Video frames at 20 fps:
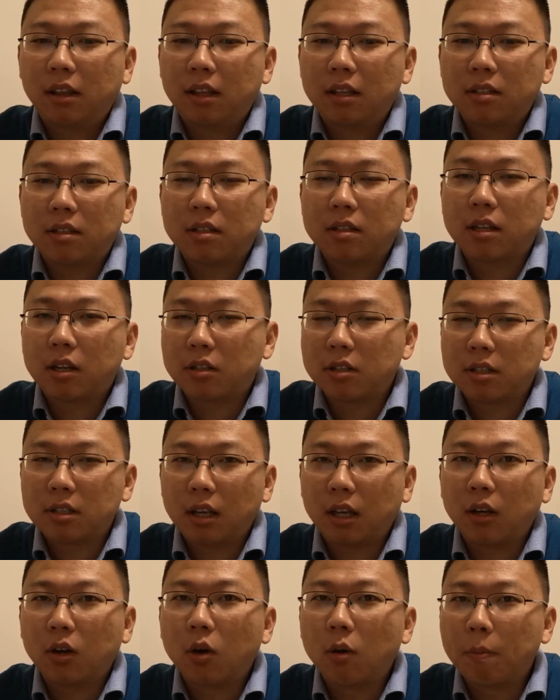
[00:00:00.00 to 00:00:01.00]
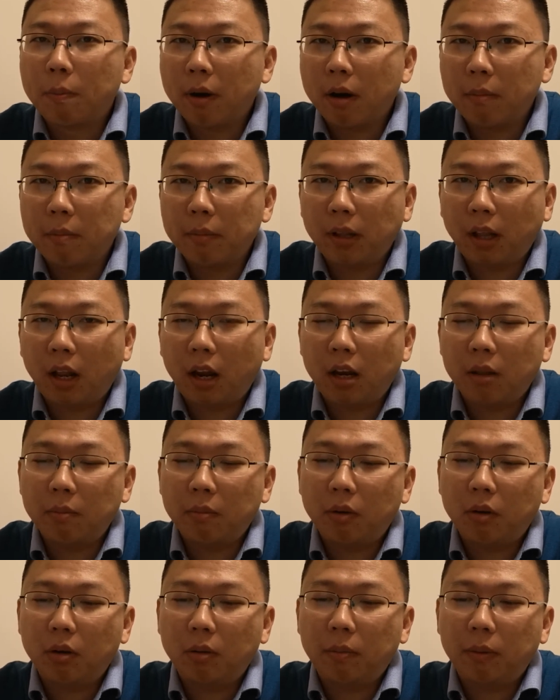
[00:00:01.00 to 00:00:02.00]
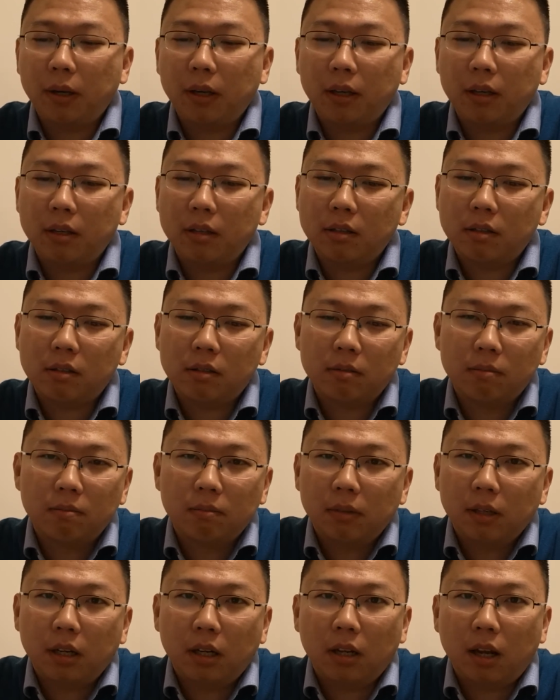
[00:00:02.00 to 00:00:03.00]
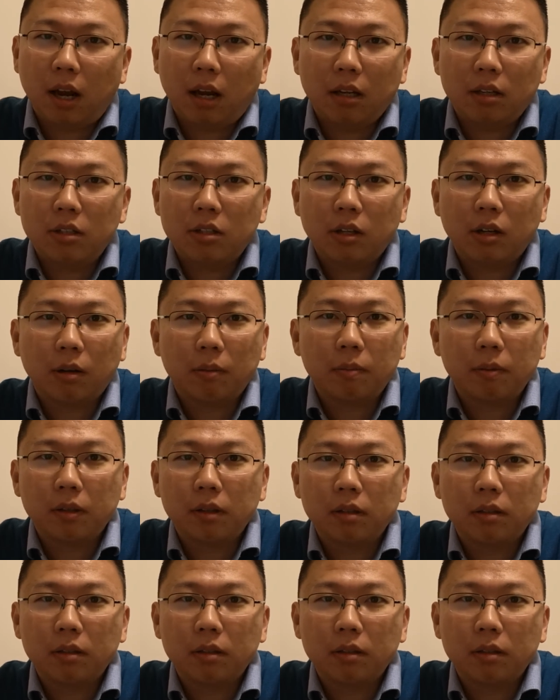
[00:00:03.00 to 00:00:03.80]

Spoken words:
such thing called permanent anymore, because any job,